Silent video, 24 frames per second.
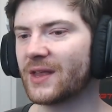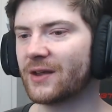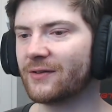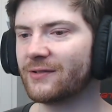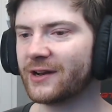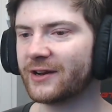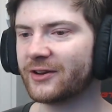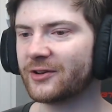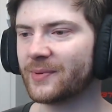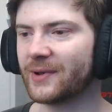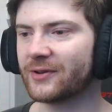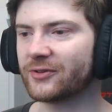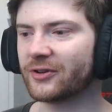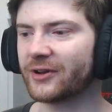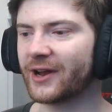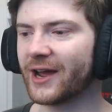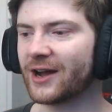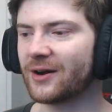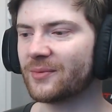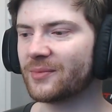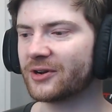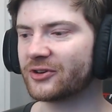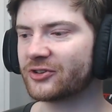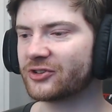Really depends on
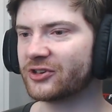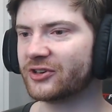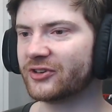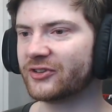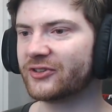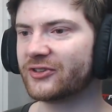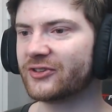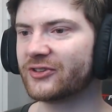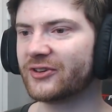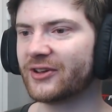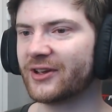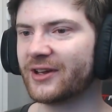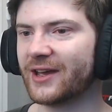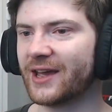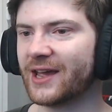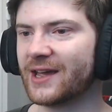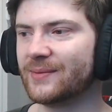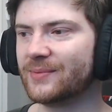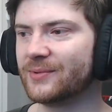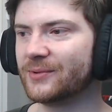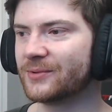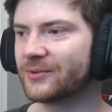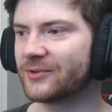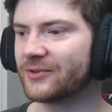how much she's
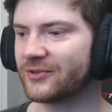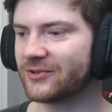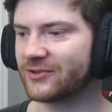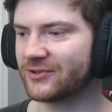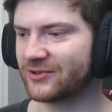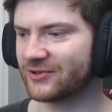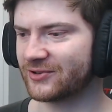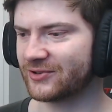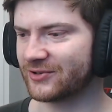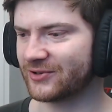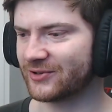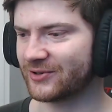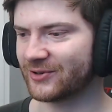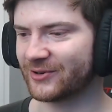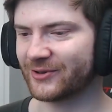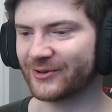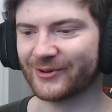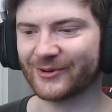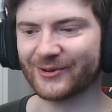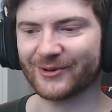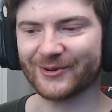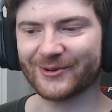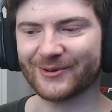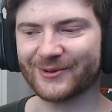able
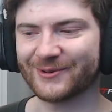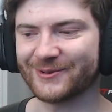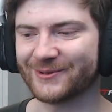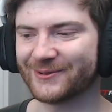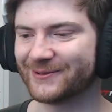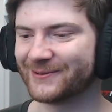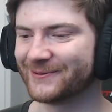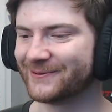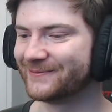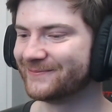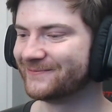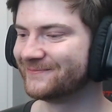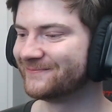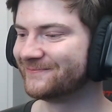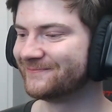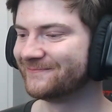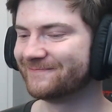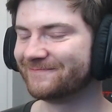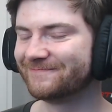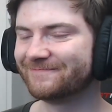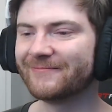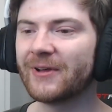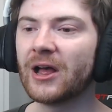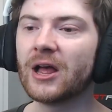to
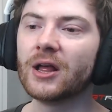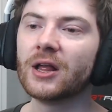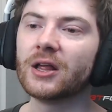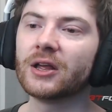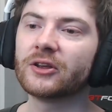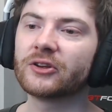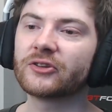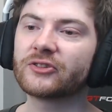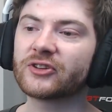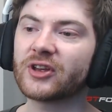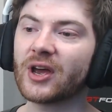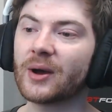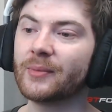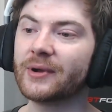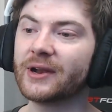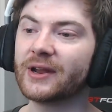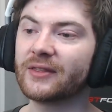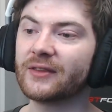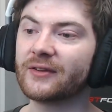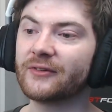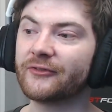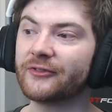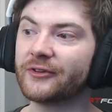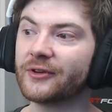summon
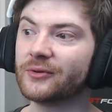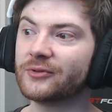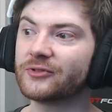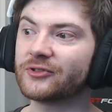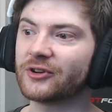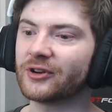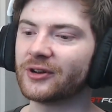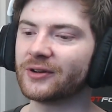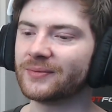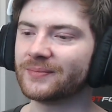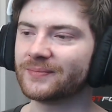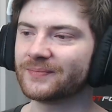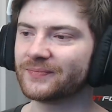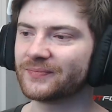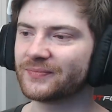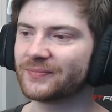in the future.